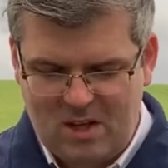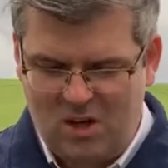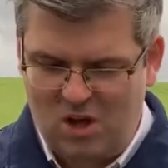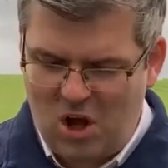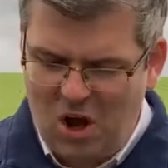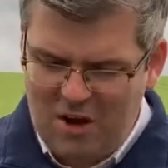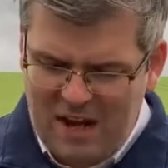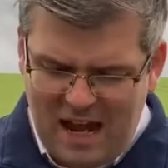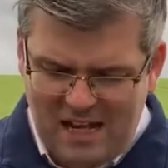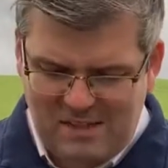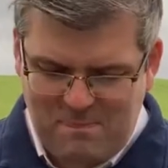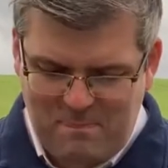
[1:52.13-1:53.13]
God
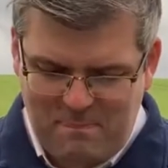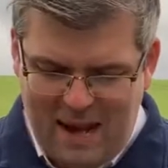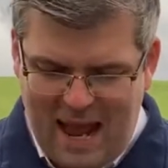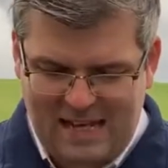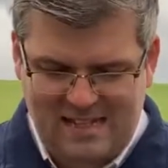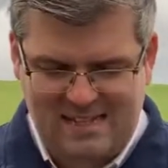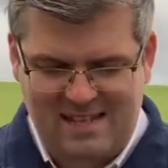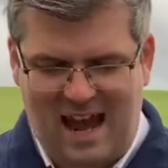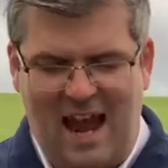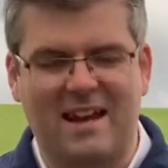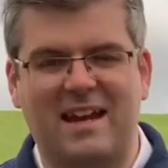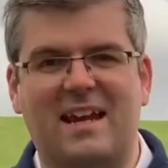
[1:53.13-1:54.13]
has blessed
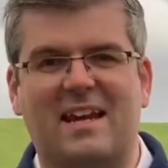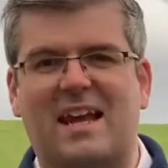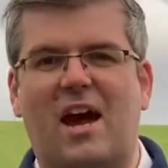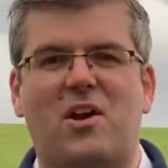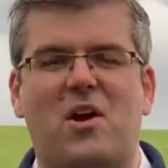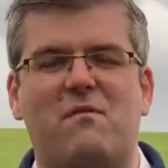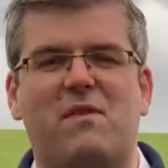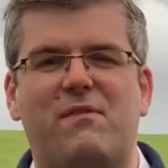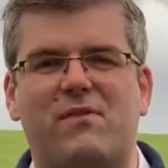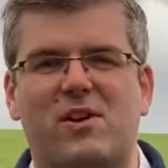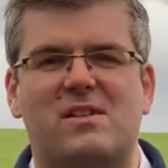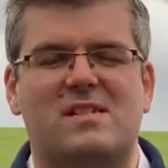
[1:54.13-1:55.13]
and he cannot
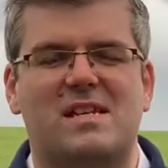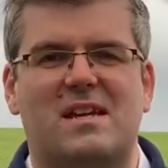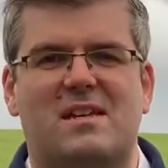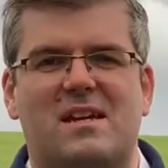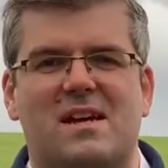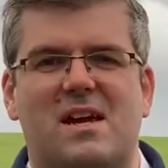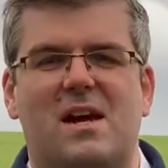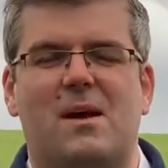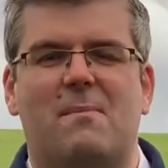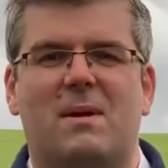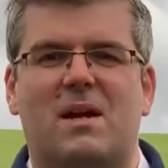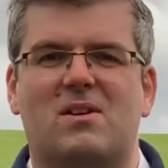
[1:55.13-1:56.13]
reverse it,
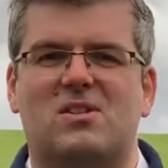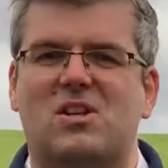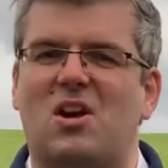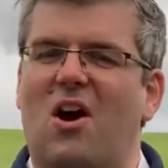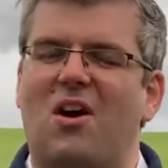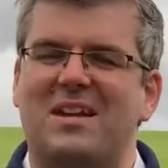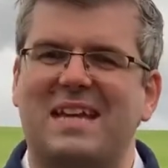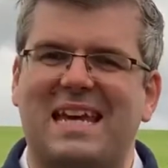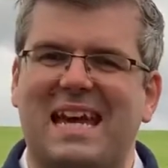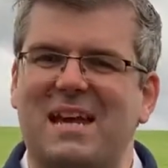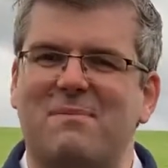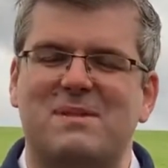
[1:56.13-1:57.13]
because God
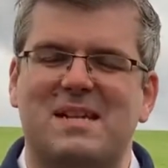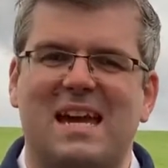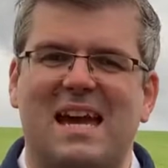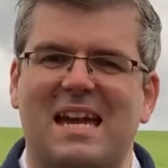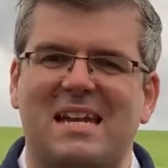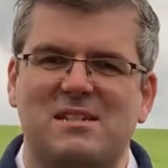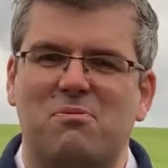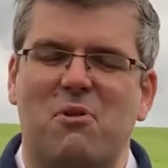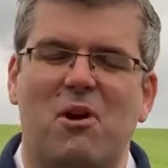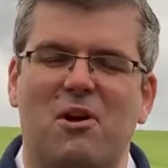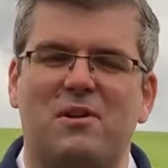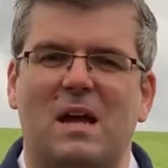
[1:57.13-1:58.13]
keeps his
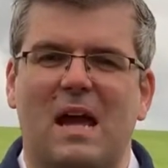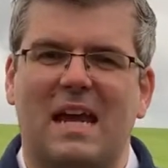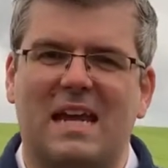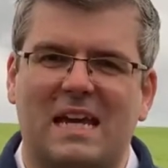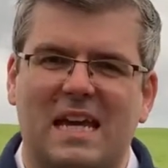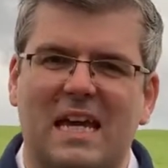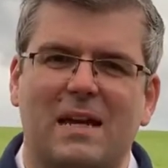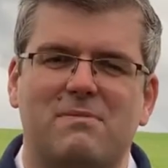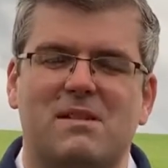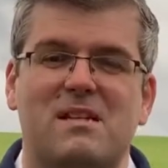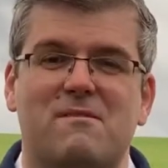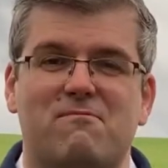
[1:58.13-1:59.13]
word, he keeps
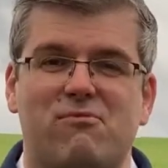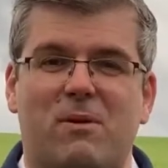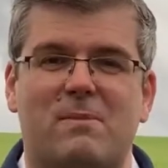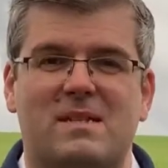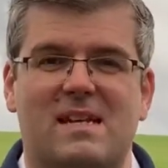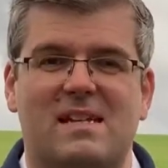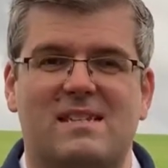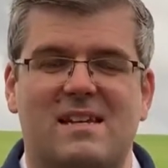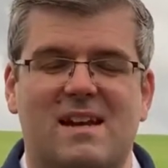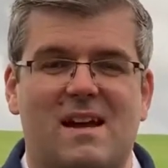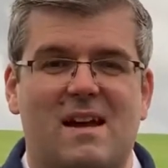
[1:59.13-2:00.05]
his promises.